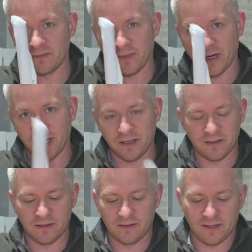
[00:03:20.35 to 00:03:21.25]
my
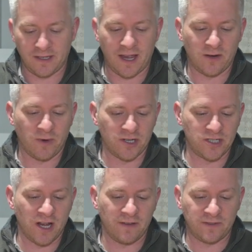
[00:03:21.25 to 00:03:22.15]
counterweight
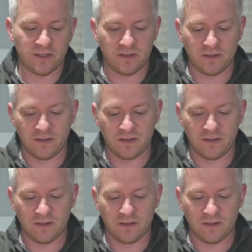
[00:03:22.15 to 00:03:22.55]
shaft